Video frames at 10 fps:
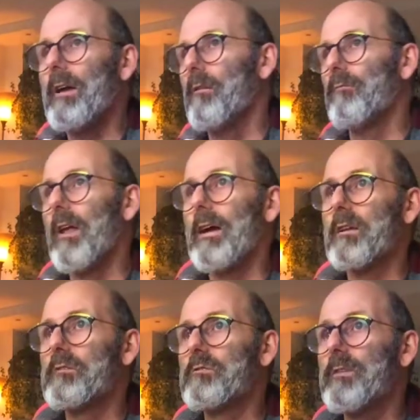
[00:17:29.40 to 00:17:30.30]

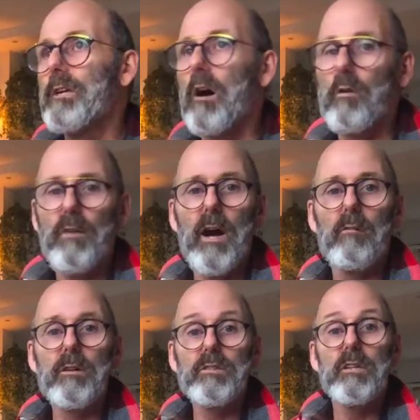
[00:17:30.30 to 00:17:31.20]
like 3.5
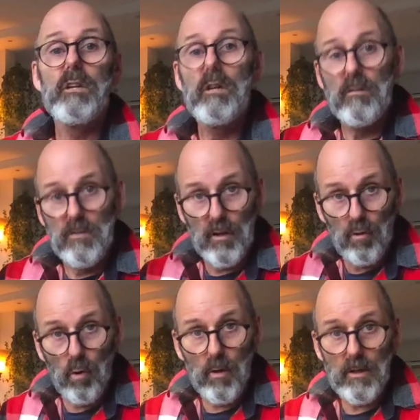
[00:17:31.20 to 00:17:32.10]
hours
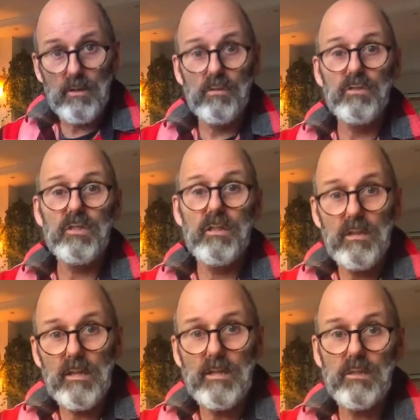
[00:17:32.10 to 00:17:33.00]
recorded on
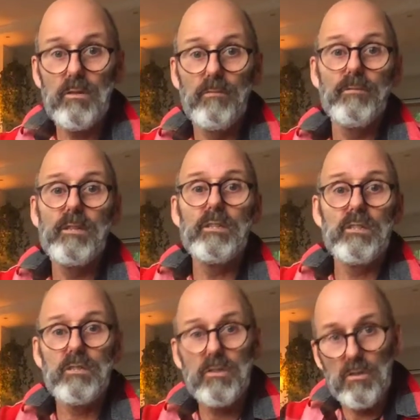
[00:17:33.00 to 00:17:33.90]
CDs of these
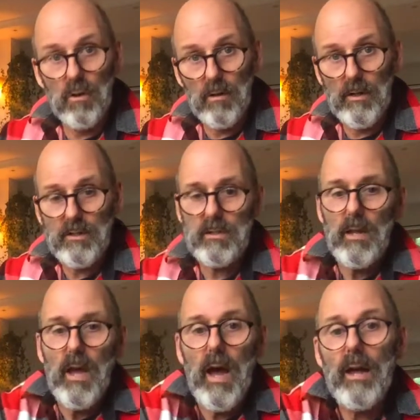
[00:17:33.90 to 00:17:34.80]
stories,
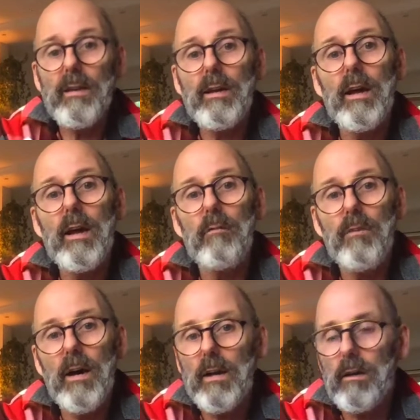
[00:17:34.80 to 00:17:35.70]
and then I have
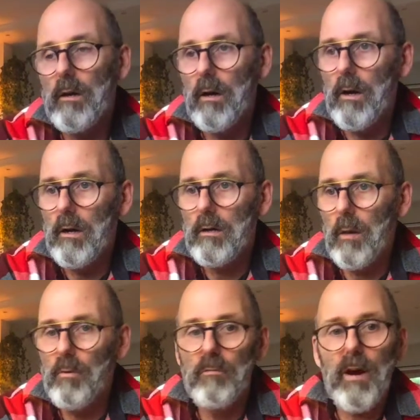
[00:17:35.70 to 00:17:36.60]
like a
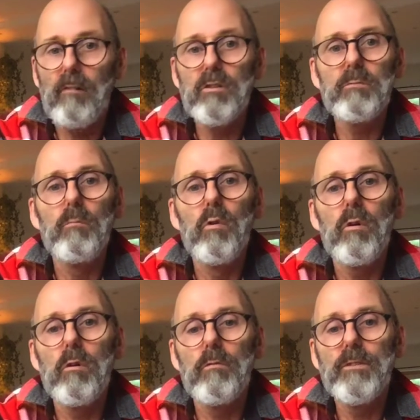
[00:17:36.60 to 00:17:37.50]
couple of hours
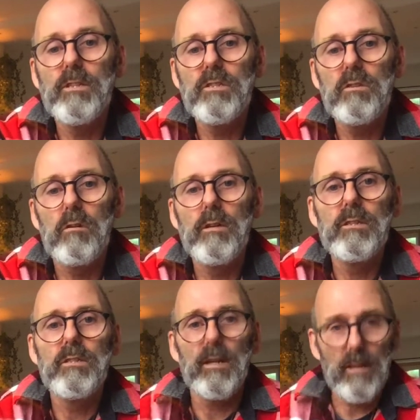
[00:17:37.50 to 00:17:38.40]
more of these
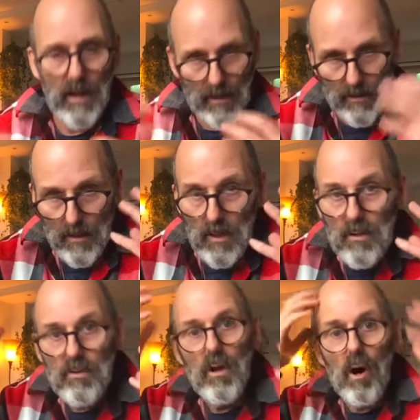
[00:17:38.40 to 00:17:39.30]
stories that I
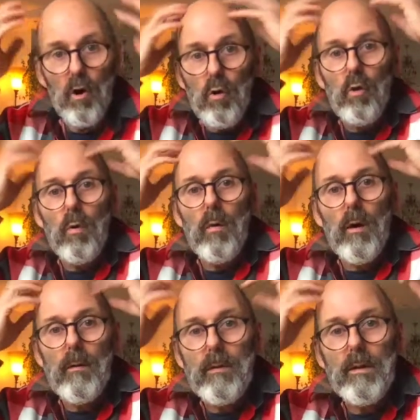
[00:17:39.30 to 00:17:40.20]
know
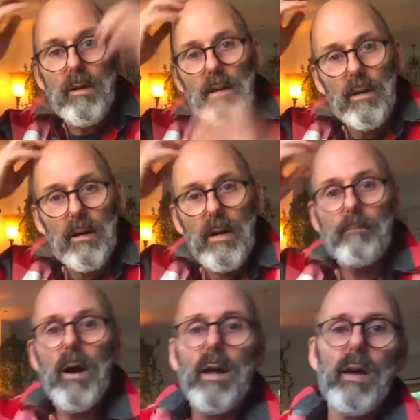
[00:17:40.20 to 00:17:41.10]
here in
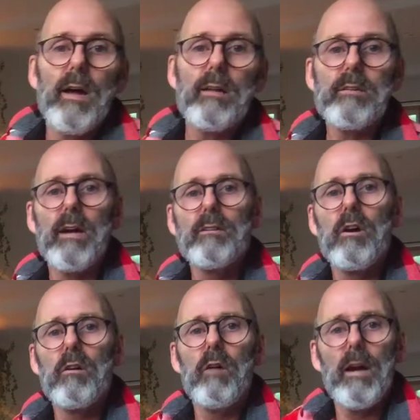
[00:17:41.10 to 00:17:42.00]
my head.
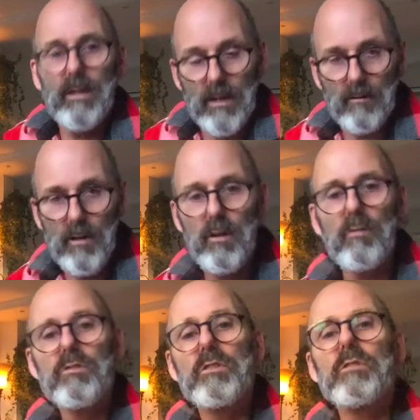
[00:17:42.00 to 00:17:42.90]
I carry
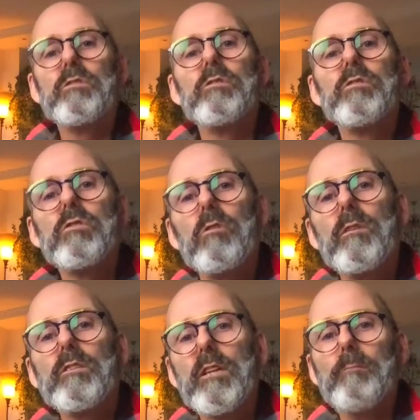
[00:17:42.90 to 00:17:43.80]
those
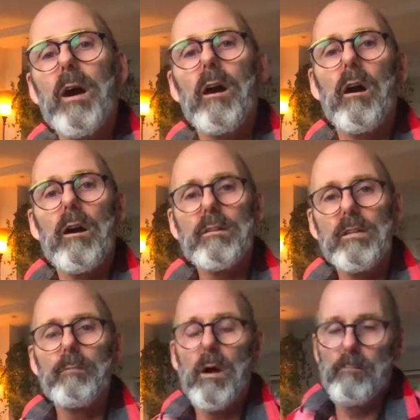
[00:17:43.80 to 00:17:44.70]
stories in my heart
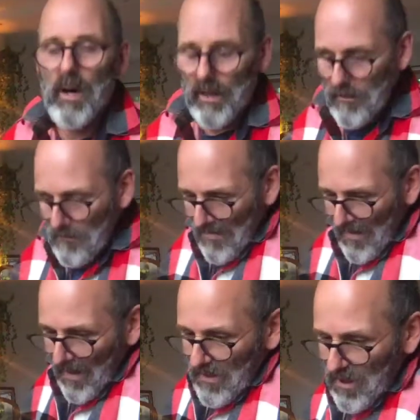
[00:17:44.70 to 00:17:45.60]
and in my body,
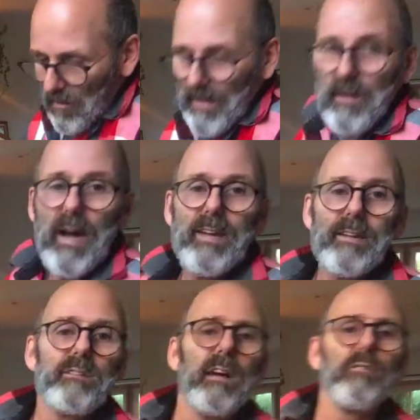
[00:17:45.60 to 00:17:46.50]
so I
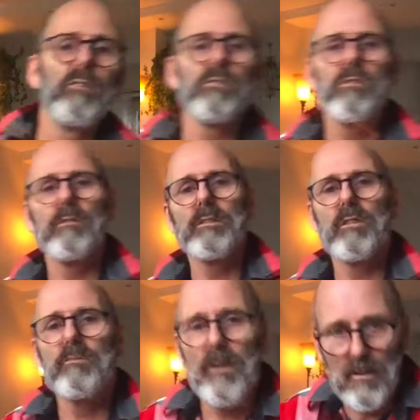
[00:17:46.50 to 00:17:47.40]
can tell those stories
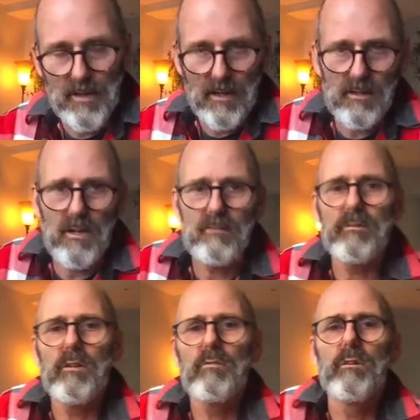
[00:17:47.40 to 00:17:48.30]
as well. They are not
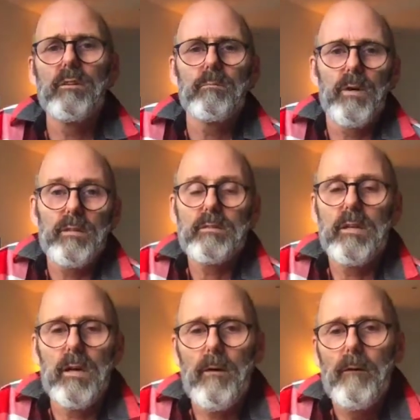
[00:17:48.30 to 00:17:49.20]
recorded, but
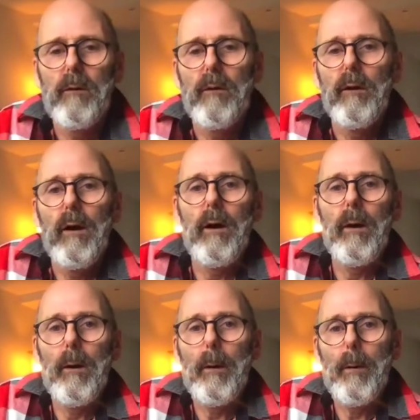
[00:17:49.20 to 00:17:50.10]

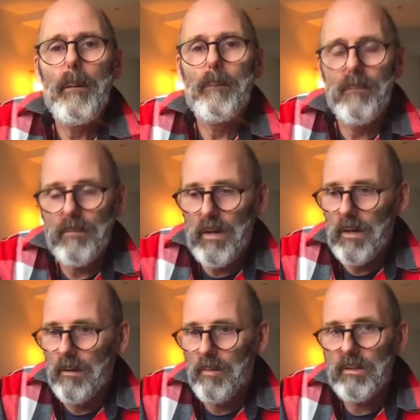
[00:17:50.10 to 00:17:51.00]

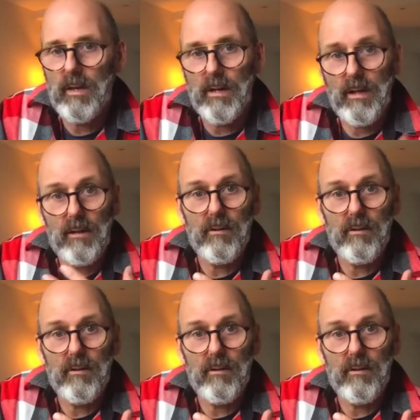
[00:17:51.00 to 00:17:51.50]
I carry